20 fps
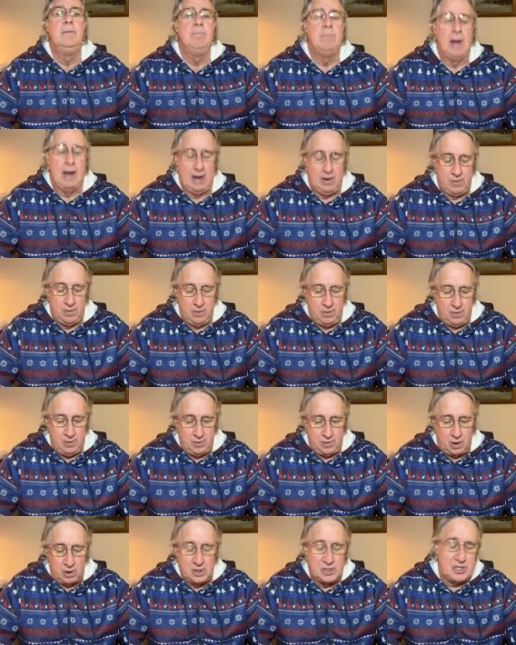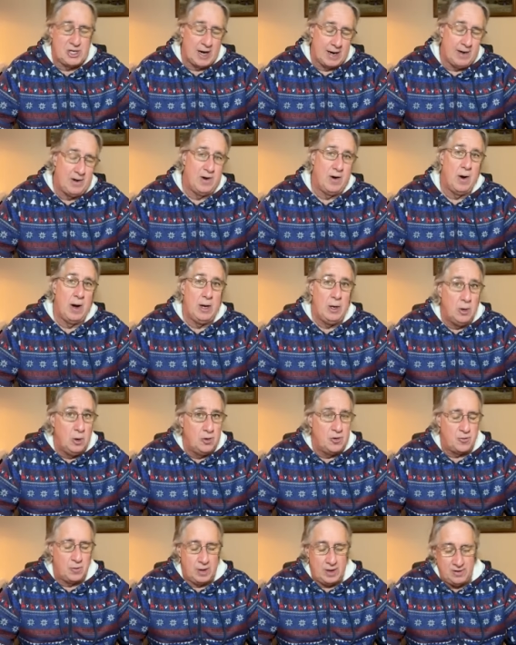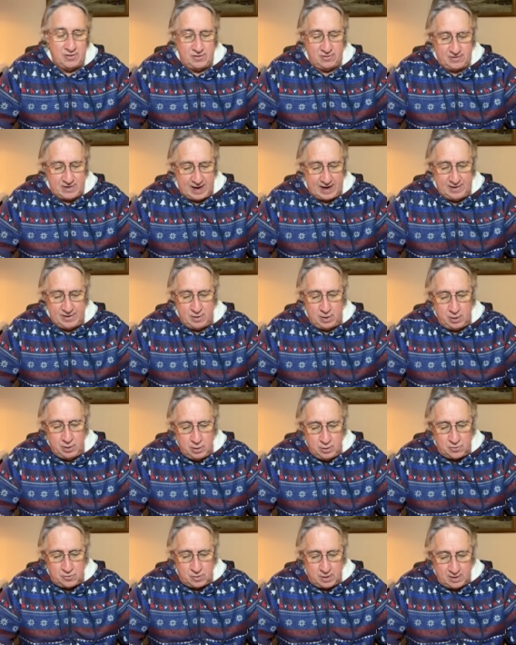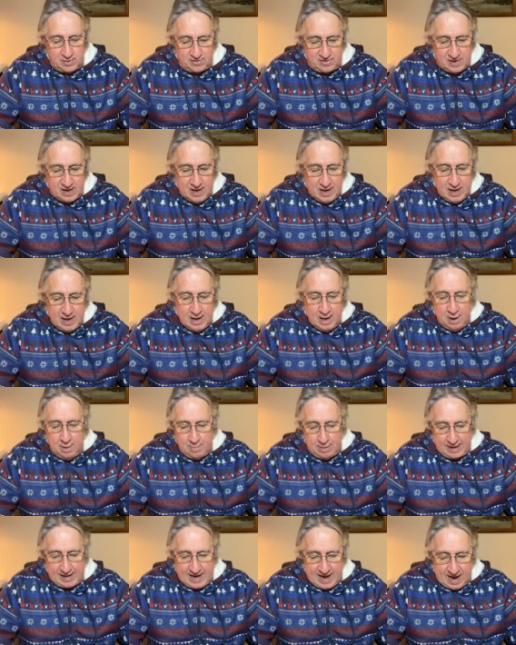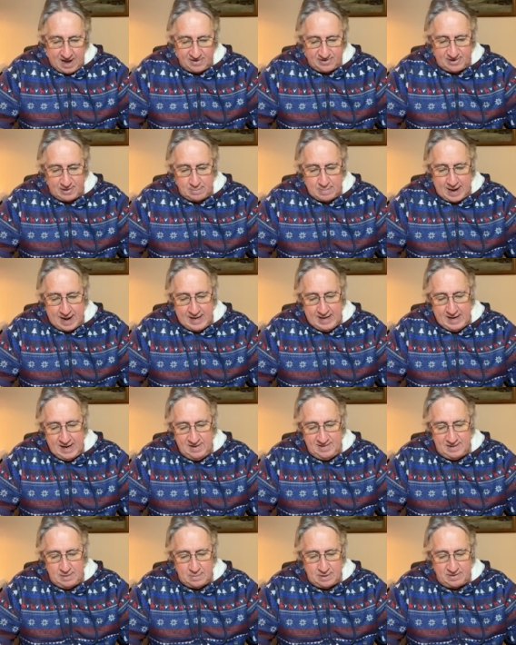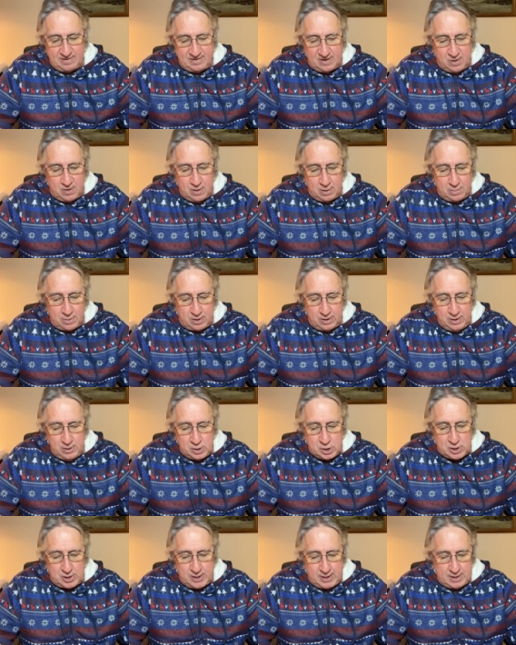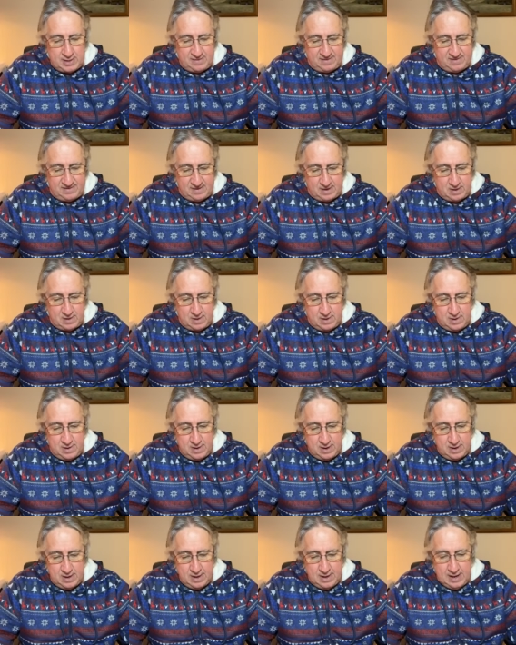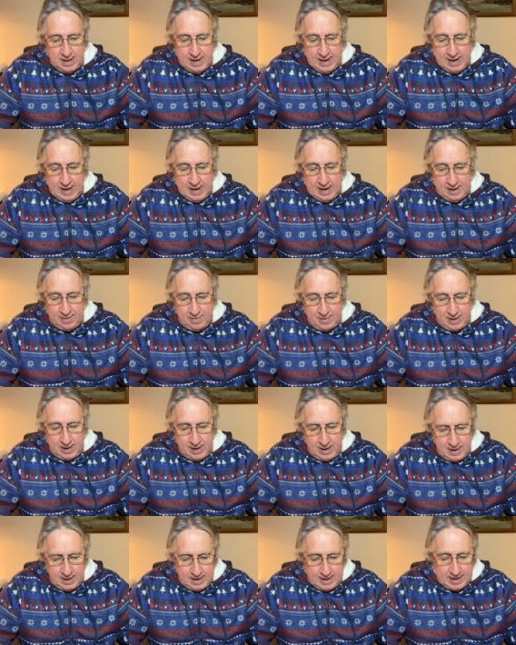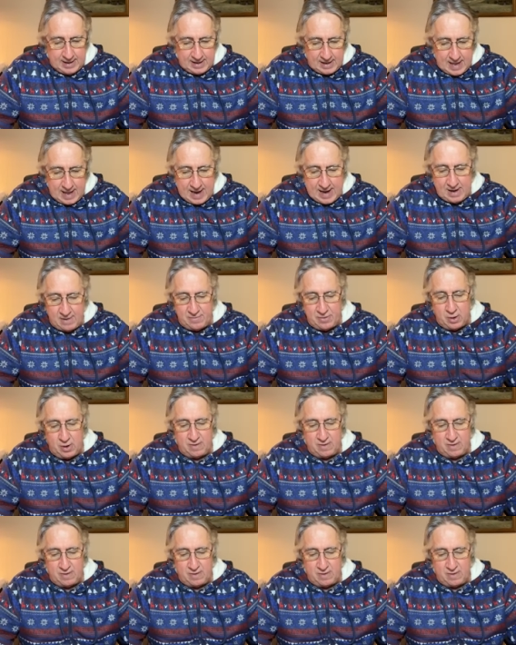micro or secondary nutrients, secondary nutrients. But calcium, magnesium, and sodium are usually considered in the in light of